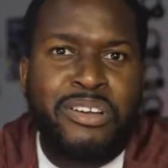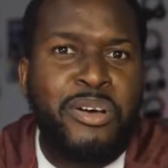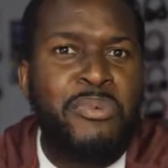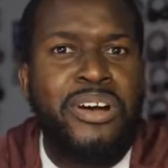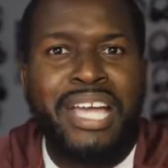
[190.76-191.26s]

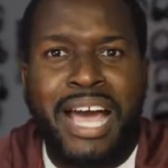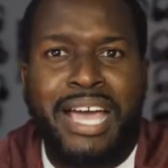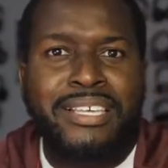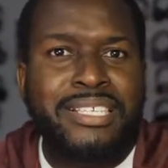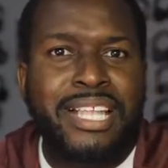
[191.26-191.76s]
Come on,
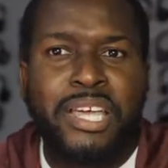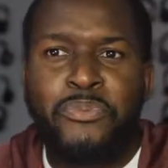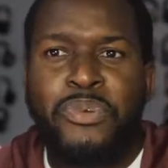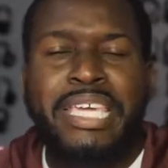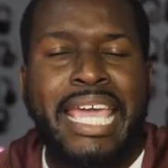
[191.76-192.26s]
guys. Like,
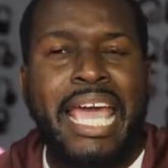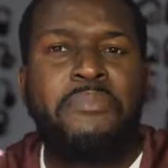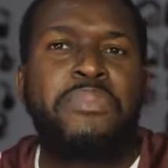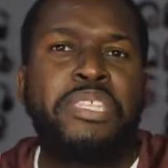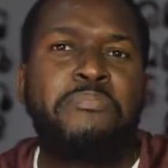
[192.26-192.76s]
we
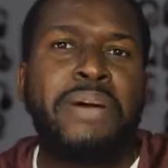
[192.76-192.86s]
can't be the